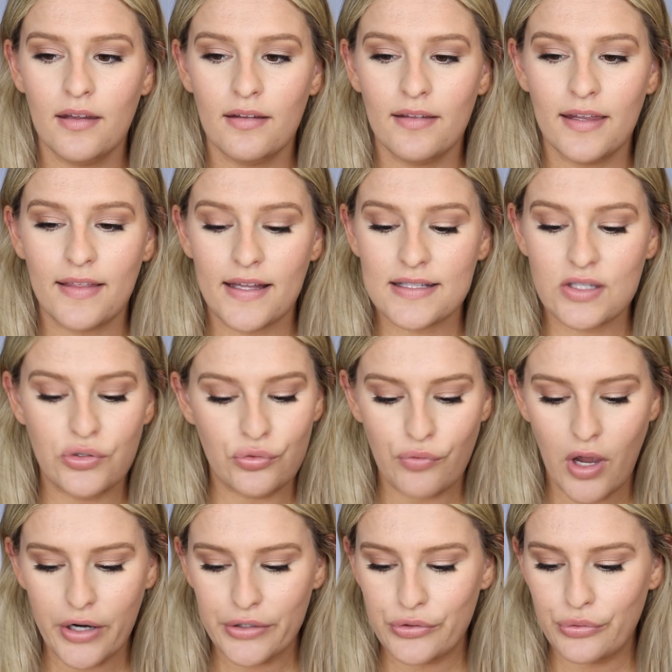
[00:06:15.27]
Like that's a
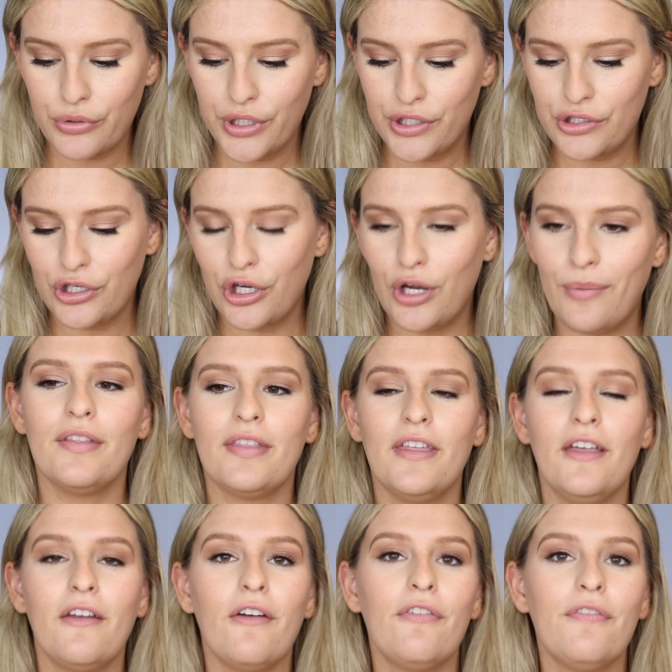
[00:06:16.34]
derogatory term.
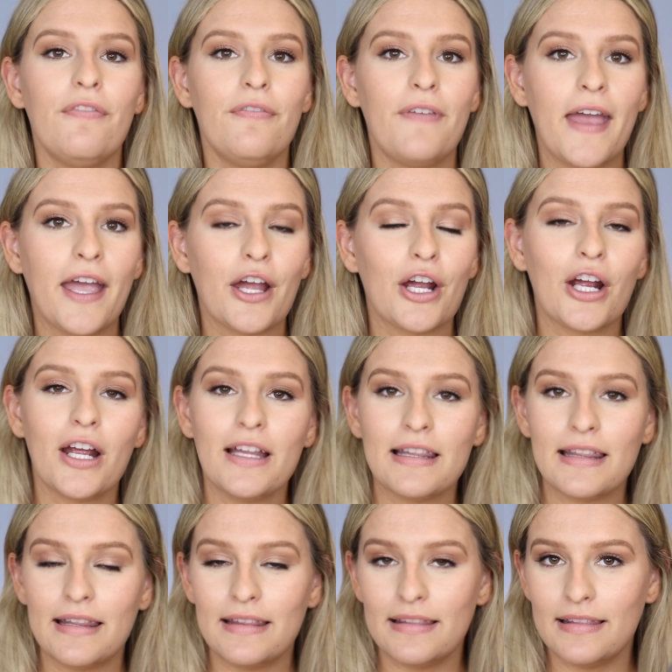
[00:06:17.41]
The fair
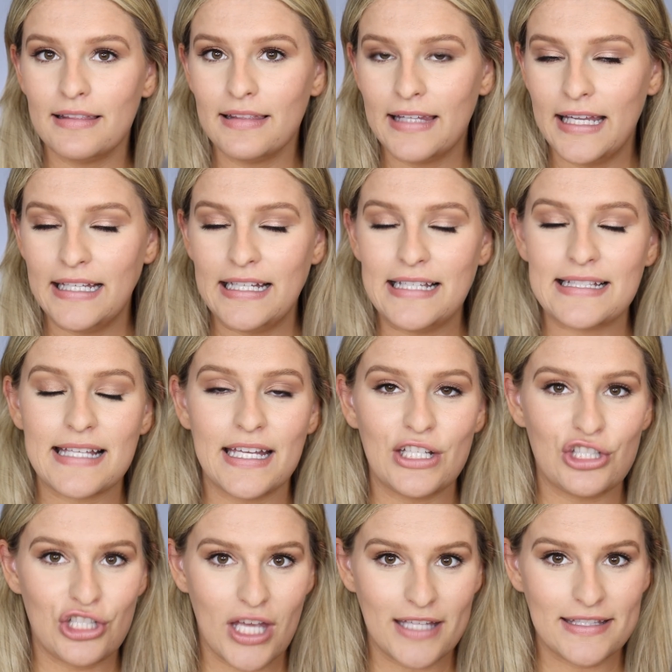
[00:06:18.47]
ladies and
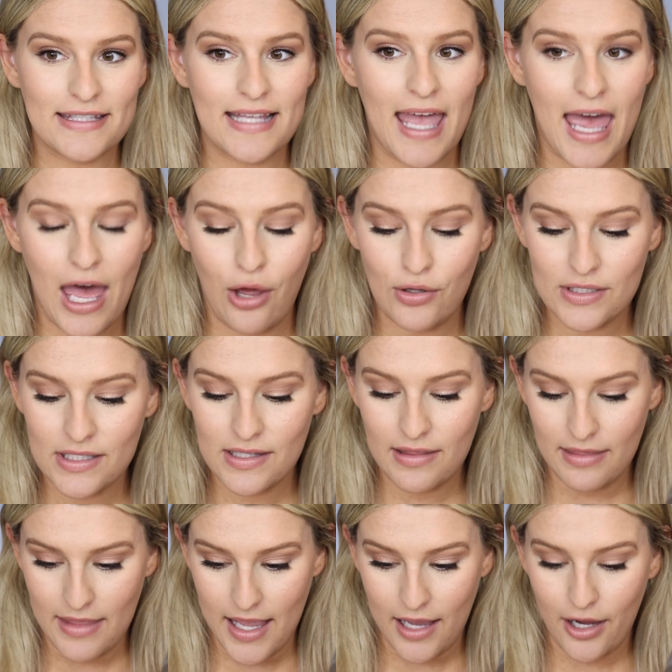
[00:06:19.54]
gents out
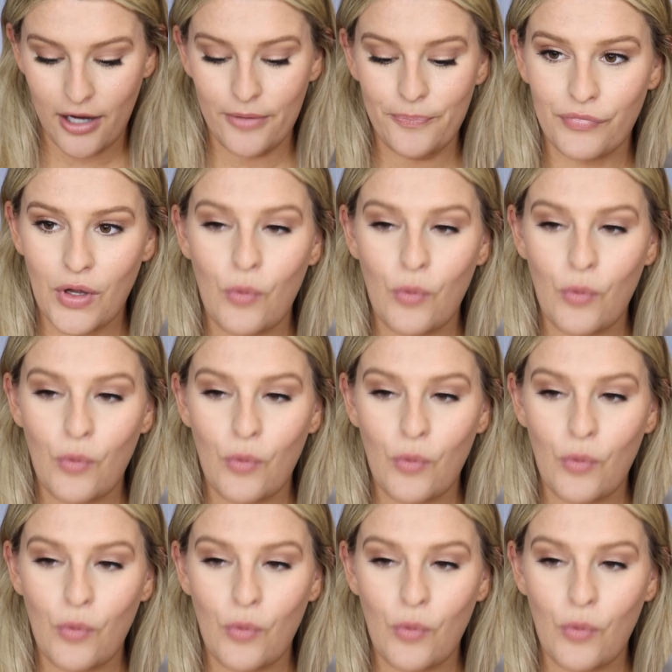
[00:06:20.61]
there,